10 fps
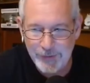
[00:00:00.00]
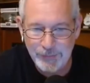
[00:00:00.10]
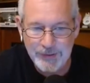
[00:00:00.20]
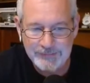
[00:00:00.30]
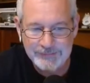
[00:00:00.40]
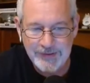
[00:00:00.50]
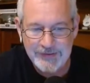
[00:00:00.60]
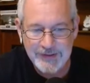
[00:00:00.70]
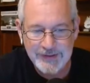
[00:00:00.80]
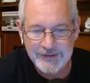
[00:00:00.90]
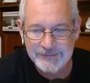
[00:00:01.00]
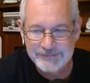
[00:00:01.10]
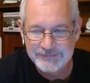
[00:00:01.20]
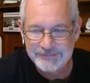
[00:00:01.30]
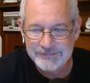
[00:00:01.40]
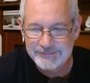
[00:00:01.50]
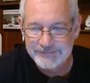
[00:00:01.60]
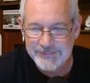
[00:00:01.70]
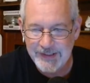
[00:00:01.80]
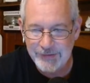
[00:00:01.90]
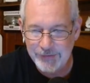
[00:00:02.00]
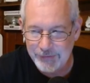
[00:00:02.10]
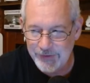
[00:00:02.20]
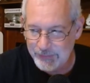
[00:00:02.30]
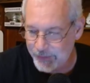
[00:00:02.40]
a little bit, I think. I definitely was